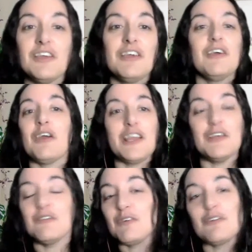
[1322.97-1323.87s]
Are
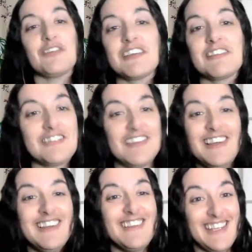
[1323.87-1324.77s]
any of those things
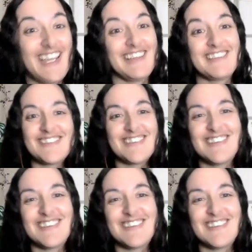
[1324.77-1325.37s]
the case?